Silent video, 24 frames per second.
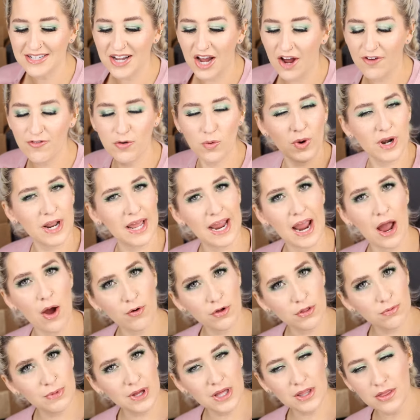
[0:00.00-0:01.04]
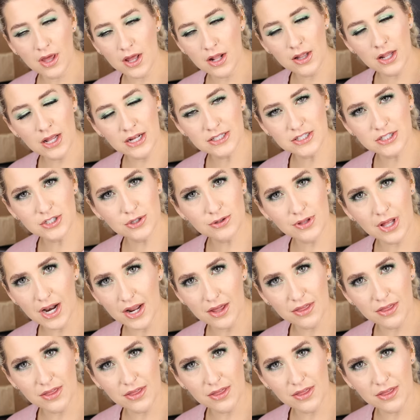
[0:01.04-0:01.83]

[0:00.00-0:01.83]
if you want to hang out with me, then let's do that.